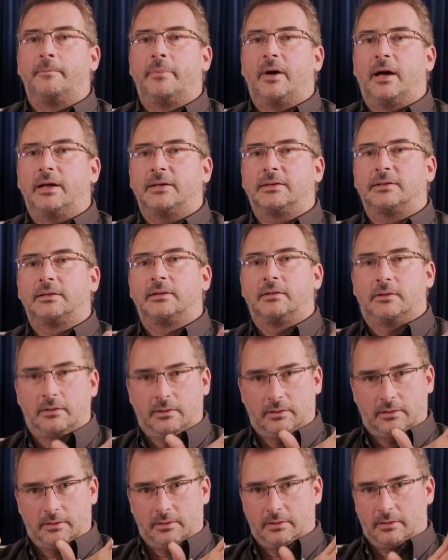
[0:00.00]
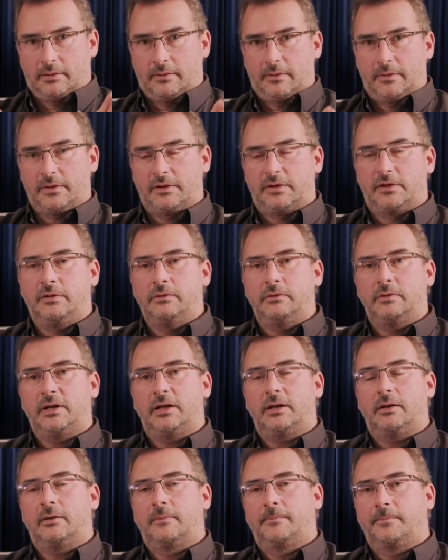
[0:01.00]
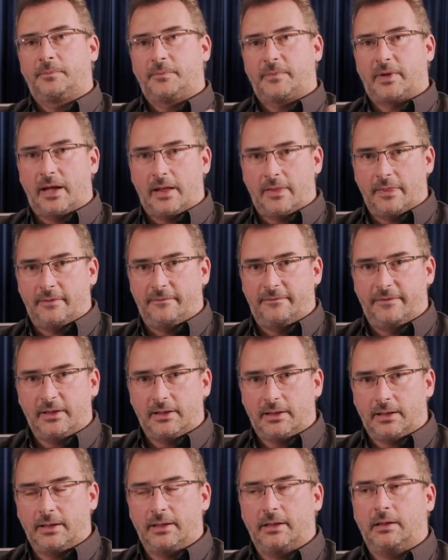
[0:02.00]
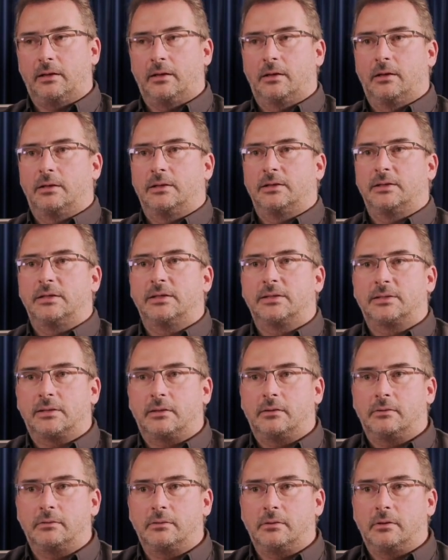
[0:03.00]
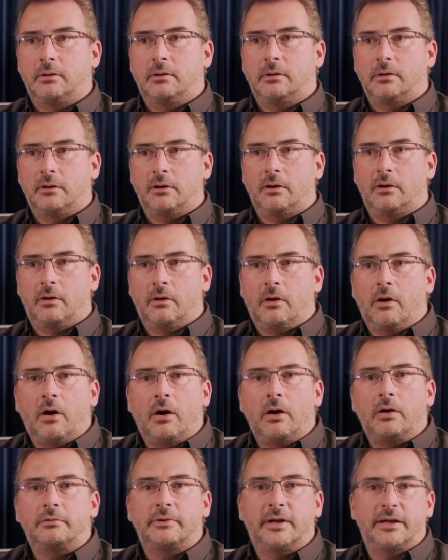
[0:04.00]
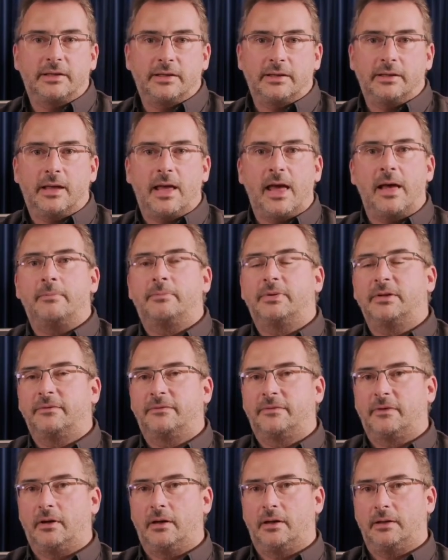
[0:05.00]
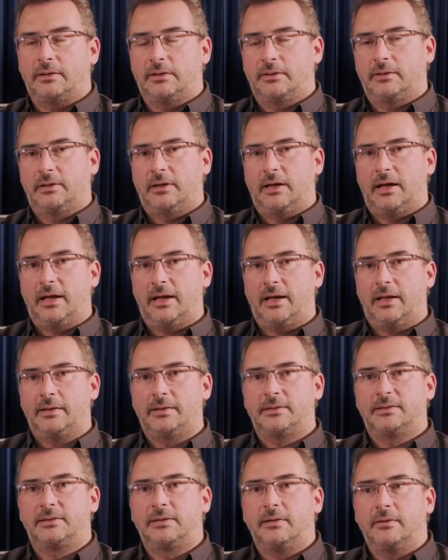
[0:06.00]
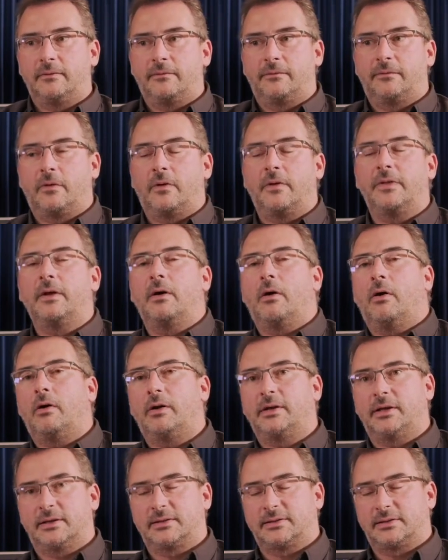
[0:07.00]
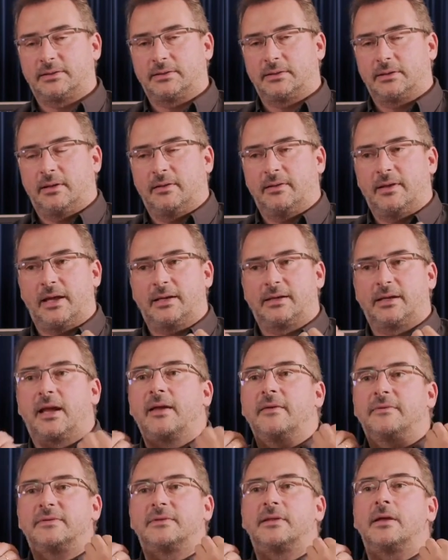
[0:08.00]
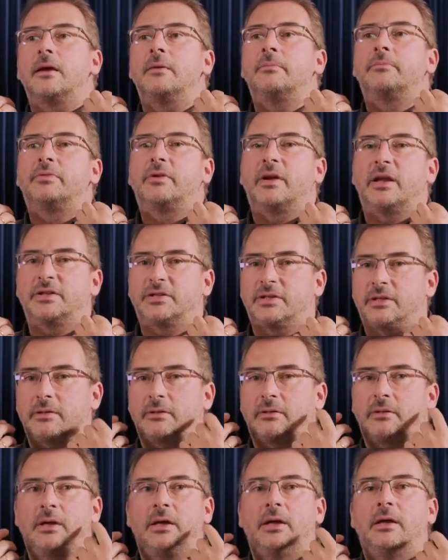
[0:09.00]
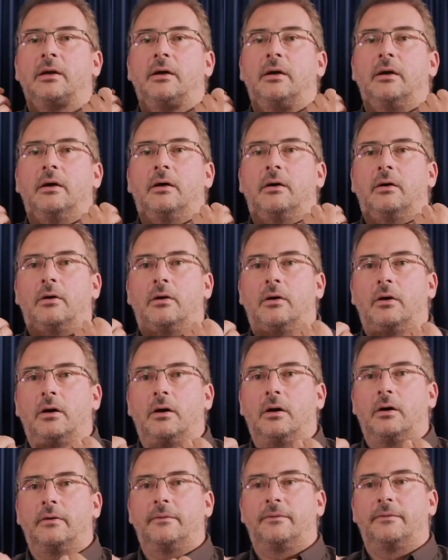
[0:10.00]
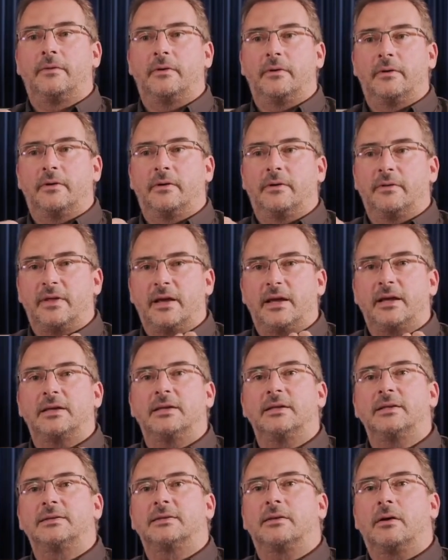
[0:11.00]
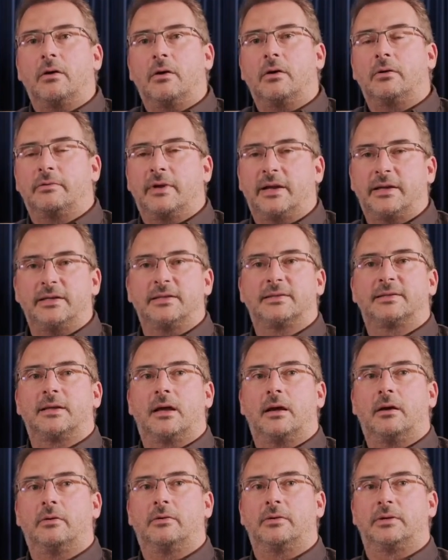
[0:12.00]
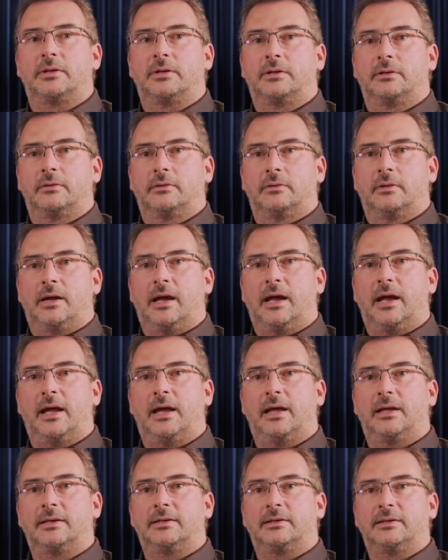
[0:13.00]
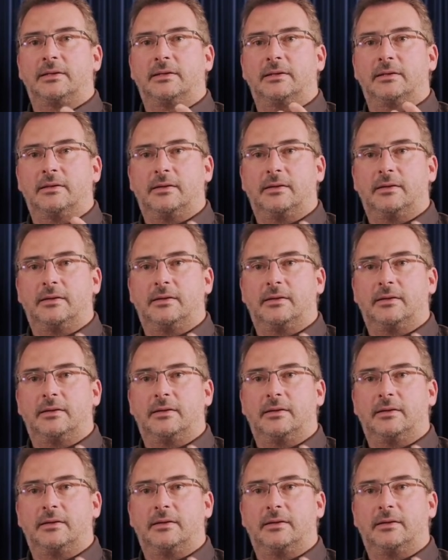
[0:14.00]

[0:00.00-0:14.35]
But the tuning and the fiddling is already amplified, and for the audience that gives the impression of there is already sound, and